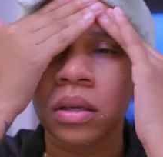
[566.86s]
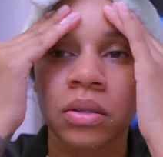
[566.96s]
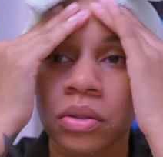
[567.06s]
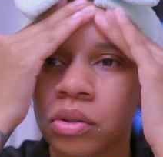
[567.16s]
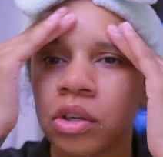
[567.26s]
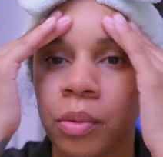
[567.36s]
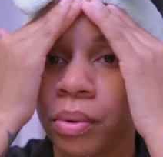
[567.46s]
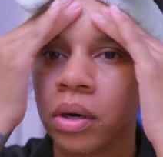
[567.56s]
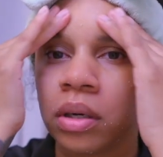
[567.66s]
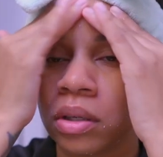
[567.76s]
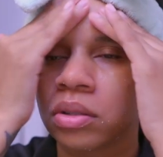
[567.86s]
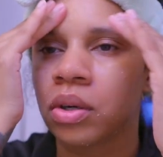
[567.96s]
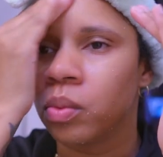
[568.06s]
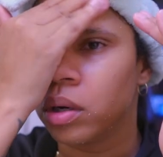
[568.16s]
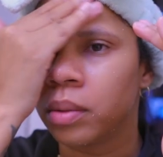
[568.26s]
so your products
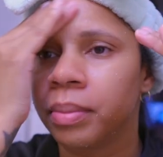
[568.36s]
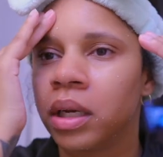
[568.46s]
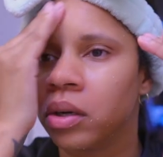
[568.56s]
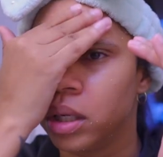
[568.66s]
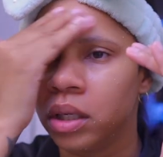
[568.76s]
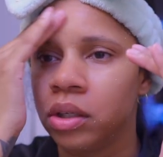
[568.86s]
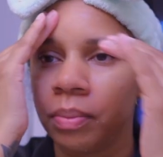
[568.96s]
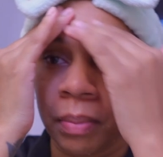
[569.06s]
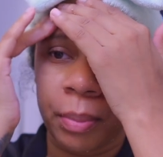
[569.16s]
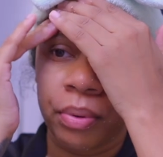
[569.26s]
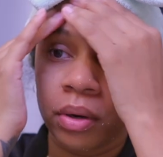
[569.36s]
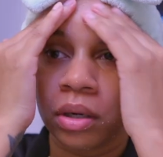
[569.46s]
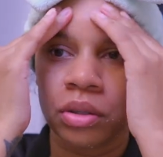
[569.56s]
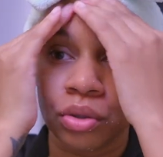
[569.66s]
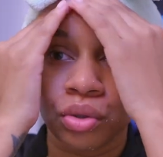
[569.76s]
go work better. And my
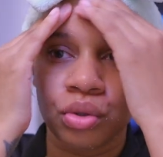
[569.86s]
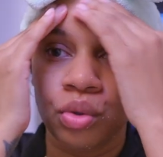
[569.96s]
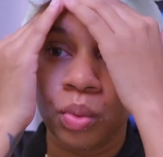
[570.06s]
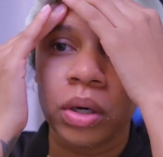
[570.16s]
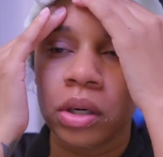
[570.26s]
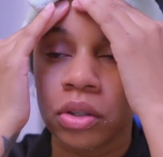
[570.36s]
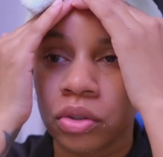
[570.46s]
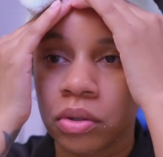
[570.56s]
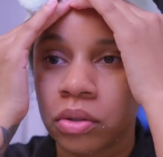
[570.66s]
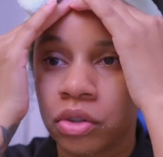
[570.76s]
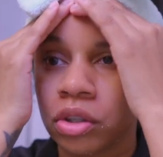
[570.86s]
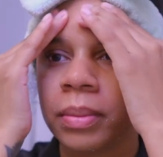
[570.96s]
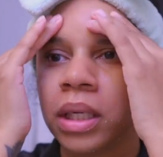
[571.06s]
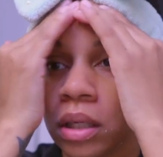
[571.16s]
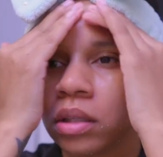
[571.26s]
products do work
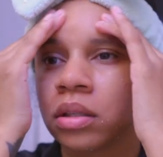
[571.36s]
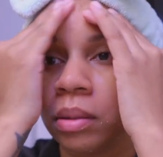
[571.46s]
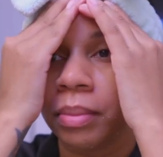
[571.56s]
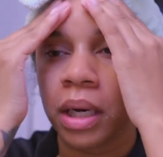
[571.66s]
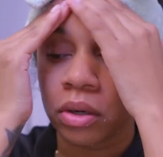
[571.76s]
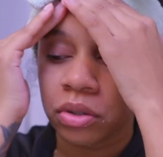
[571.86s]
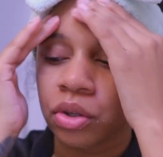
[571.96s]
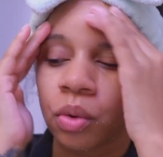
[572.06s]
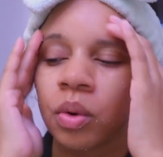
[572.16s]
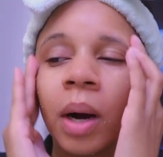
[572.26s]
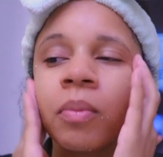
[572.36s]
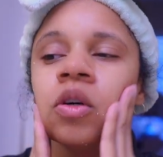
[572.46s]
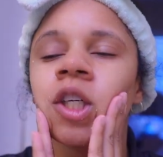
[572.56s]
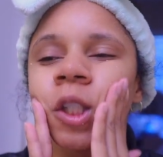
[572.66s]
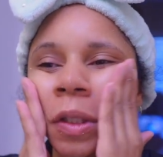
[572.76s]
tremendously better. So I'm
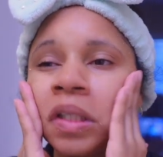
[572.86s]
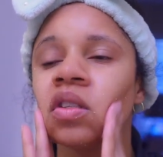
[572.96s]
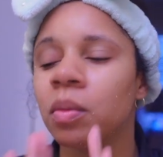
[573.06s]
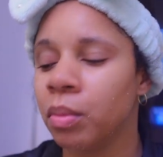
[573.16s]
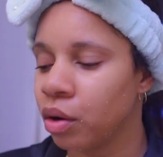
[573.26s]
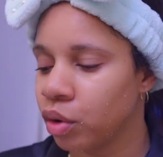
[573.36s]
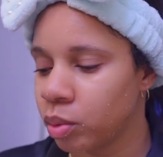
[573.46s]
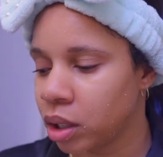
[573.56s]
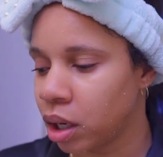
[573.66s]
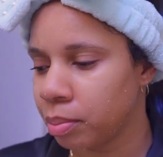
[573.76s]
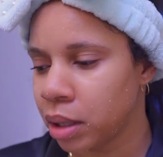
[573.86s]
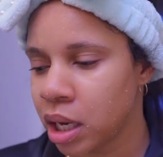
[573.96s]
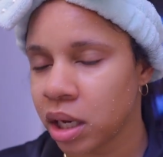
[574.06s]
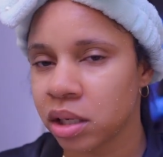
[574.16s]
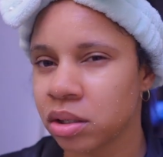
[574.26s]
going to see tomorrow when I
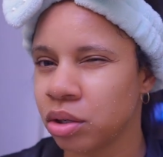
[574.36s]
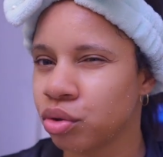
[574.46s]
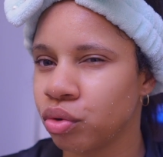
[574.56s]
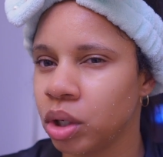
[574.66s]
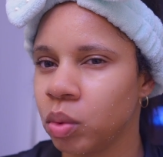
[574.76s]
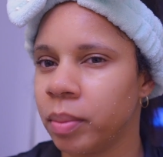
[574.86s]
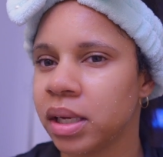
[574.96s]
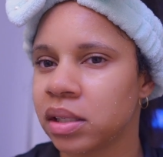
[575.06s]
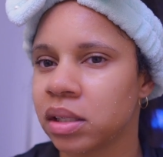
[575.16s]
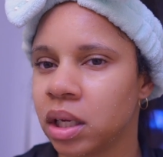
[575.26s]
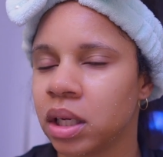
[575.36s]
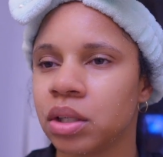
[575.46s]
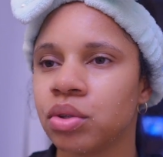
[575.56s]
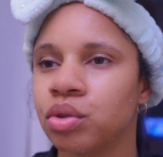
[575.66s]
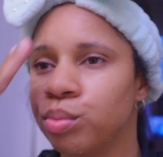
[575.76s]
apply that sunscreen when my skin
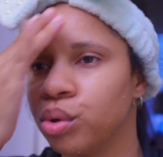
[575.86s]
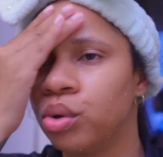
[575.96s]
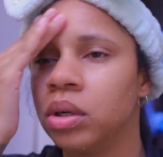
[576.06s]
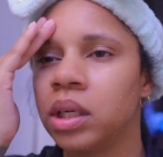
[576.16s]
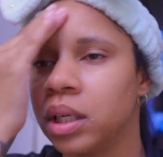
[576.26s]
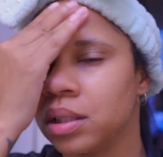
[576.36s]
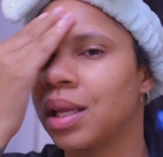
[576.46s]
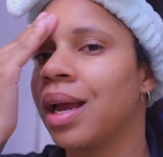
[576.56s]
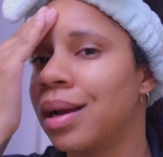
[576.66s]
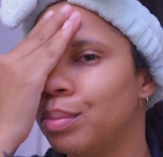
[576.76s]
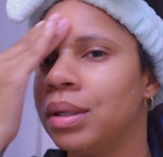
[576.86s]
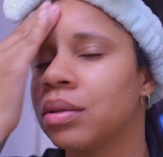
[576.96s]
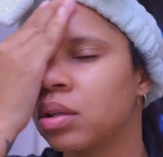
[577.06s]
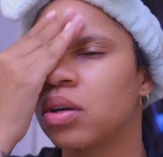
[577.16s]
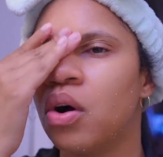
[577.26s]
gets super oily, because that could be
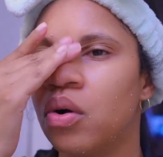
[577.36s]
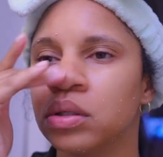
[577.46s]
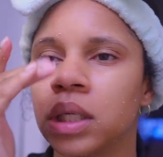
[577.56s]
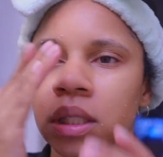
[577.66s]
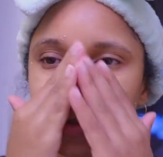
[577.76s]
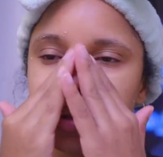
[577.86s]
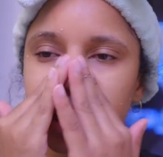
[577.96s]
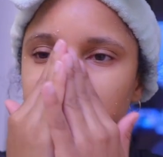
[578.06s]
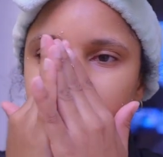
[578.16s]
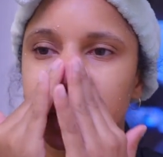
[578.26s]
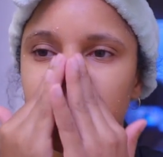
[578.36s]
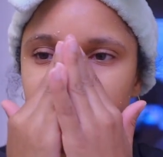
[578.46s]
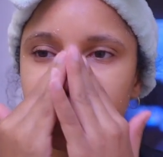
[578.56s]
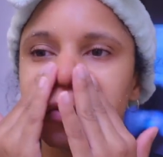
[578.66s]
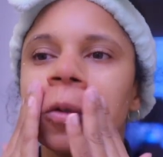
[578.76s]
the cause. I just needed to
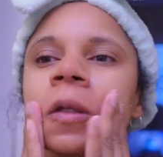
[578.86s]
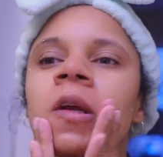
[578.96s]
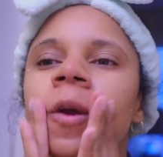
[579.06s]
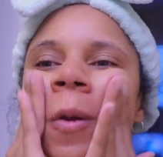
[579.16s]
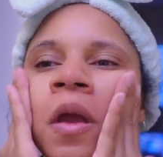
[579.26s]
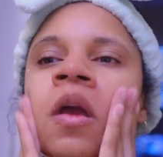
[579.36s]
exfoliate,